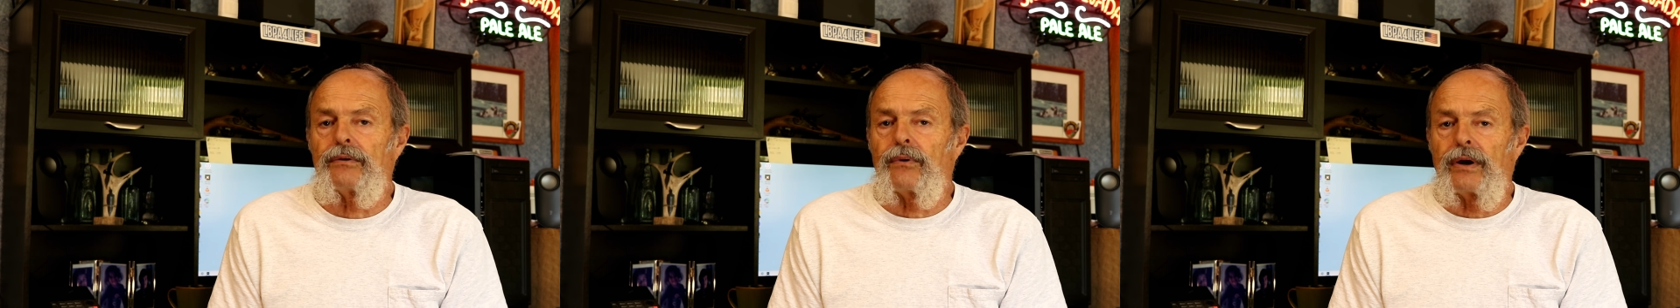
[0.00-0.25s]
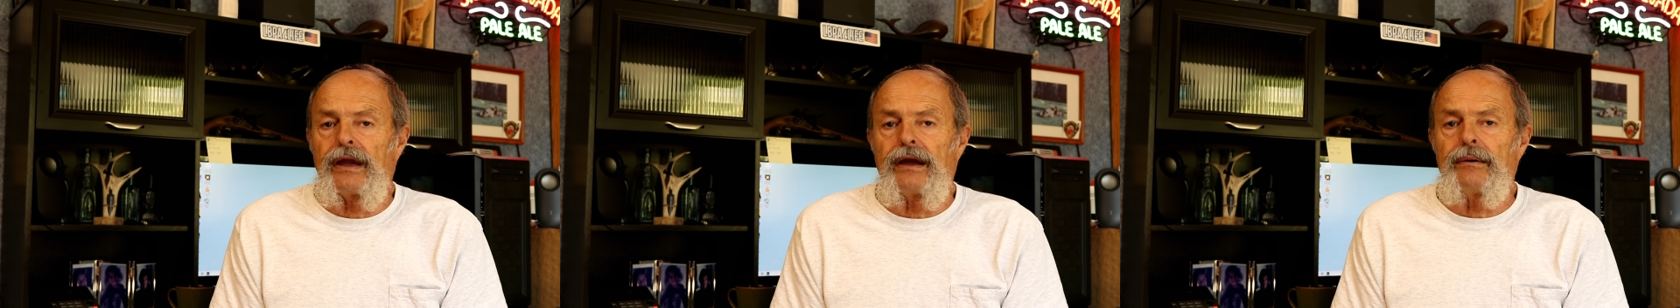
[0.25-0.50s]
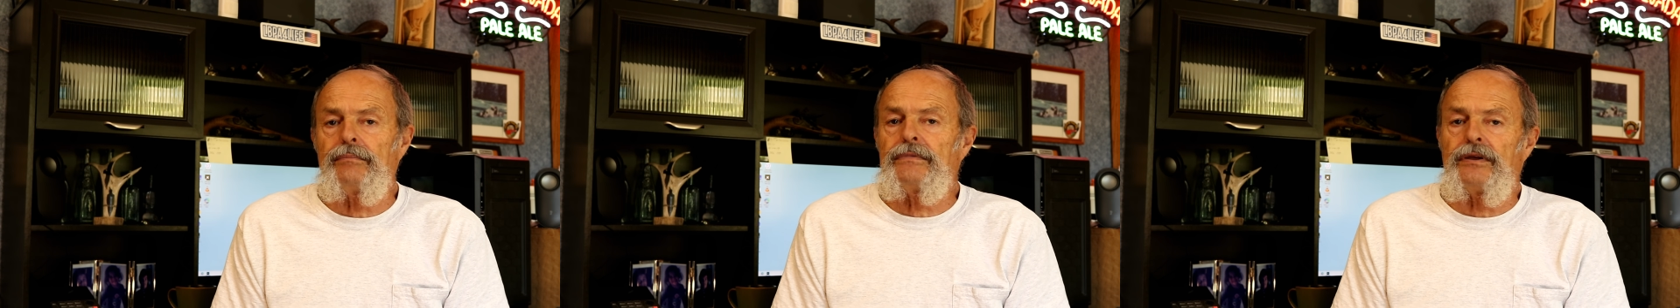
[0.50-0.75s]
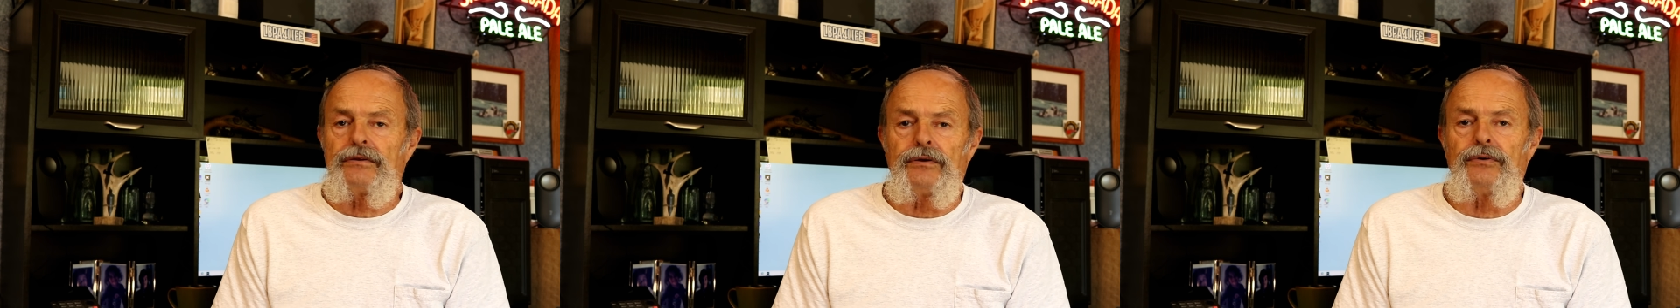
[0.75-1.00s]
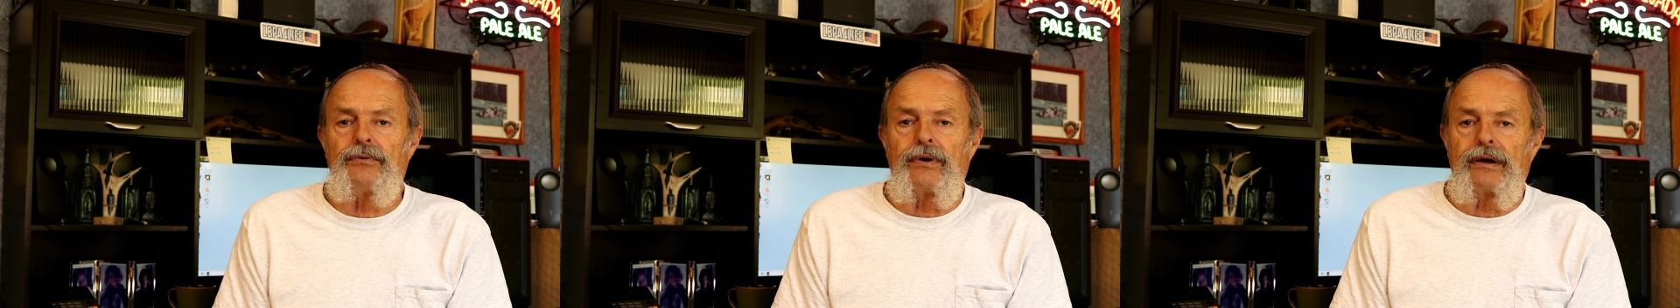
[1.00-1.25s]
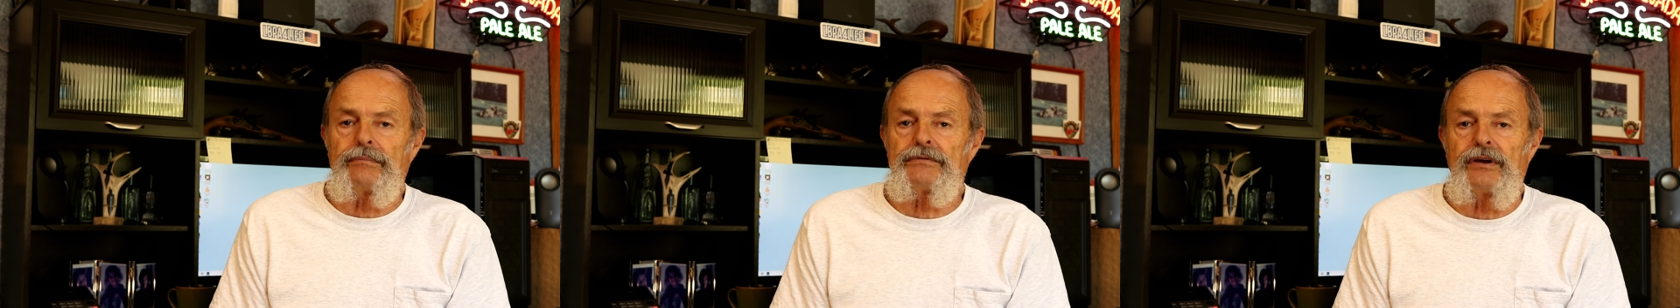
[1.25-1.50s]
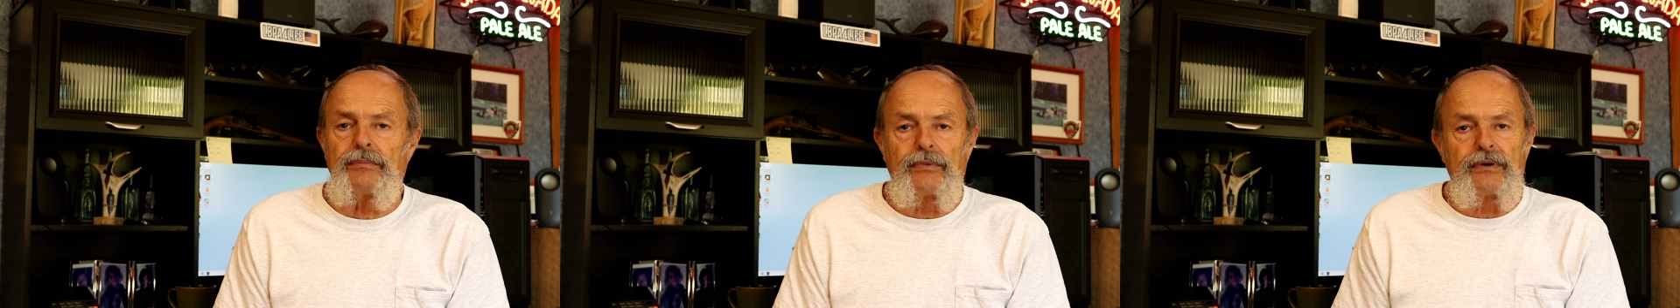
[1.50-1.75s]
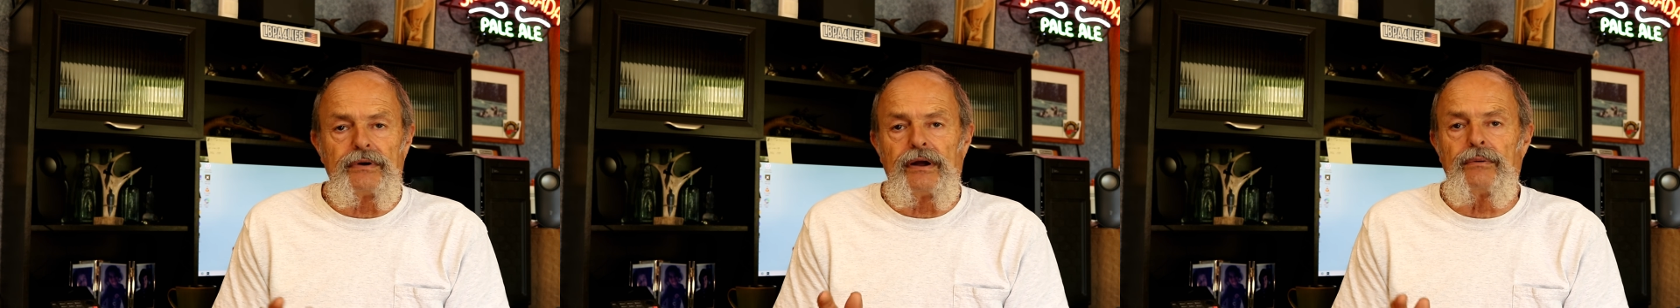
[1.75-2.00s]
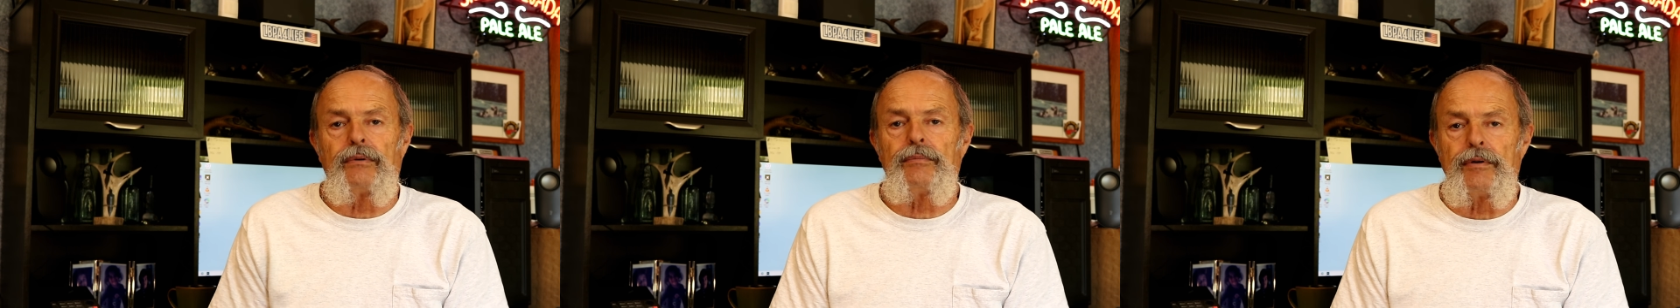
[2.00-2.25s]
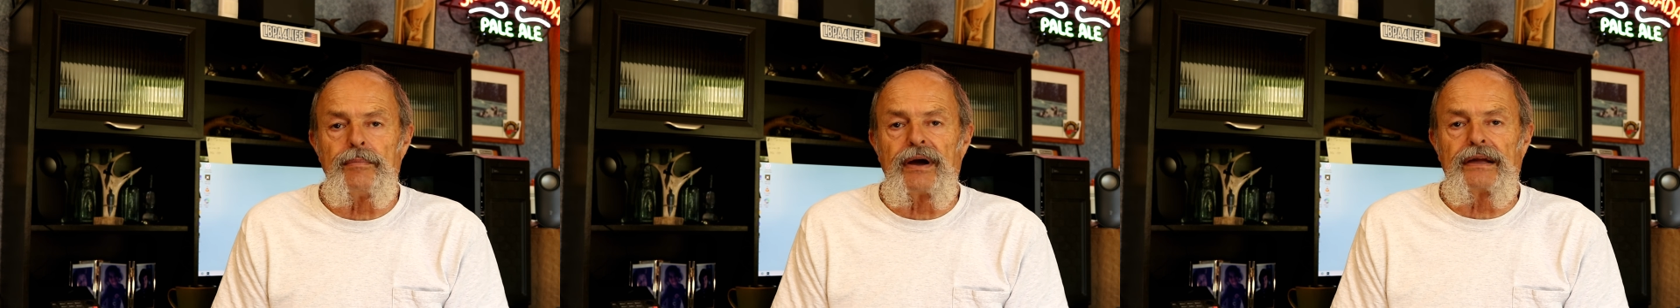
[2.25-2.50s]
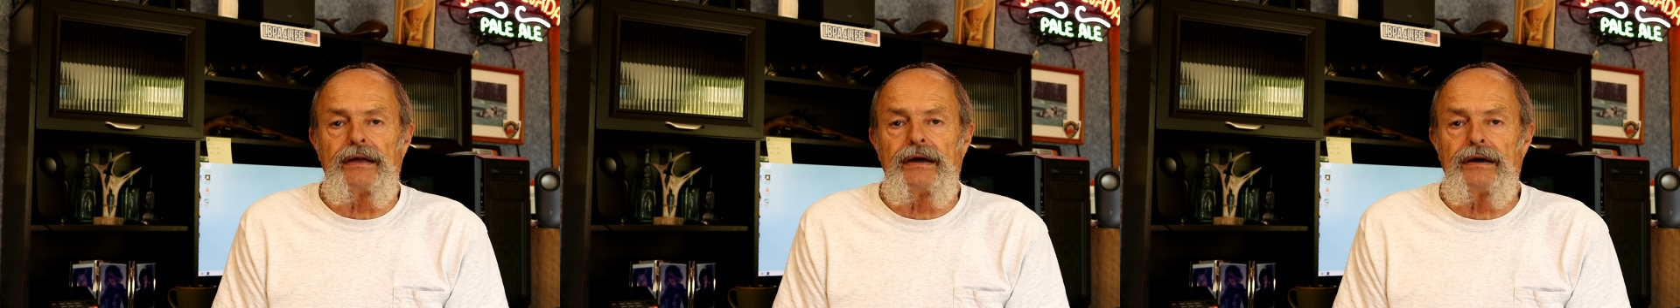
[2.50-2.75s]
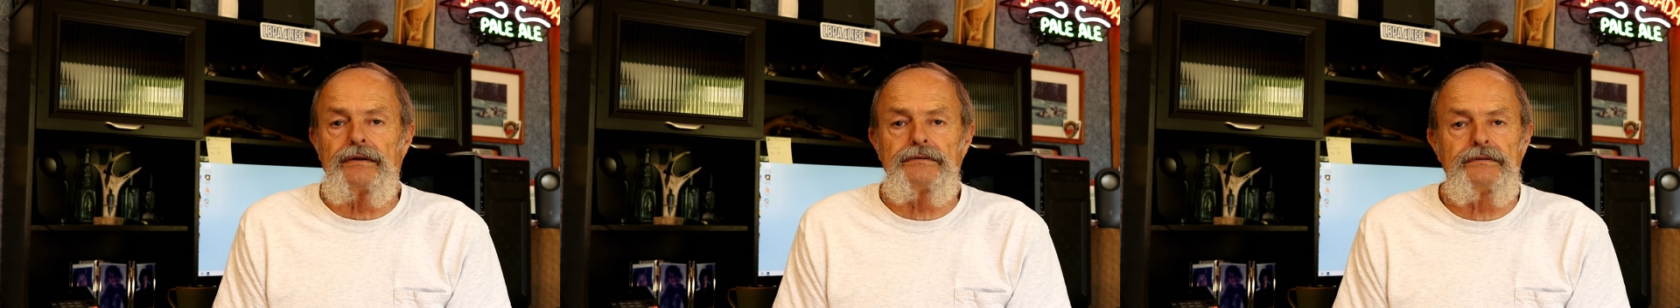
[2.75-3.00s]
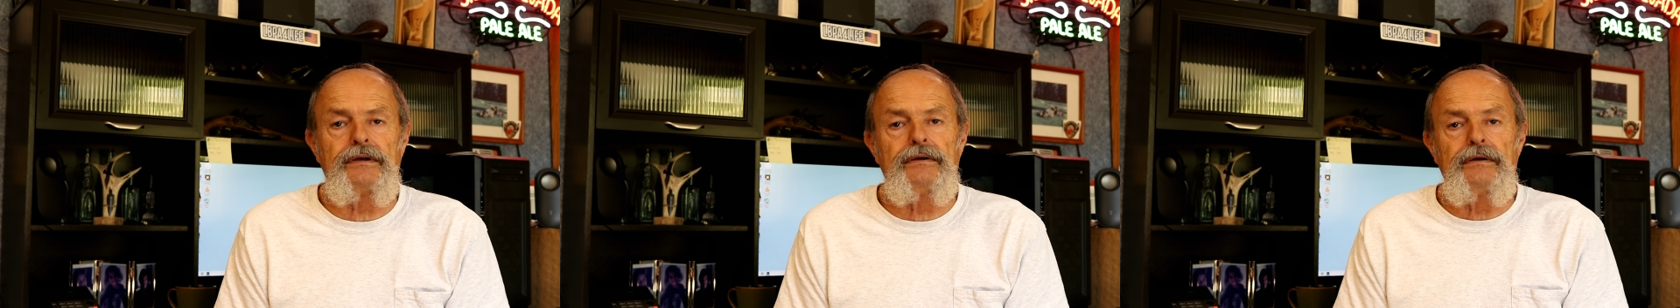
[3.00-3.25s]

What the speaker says: gram to 2 grams, somewhere in there would be my guess.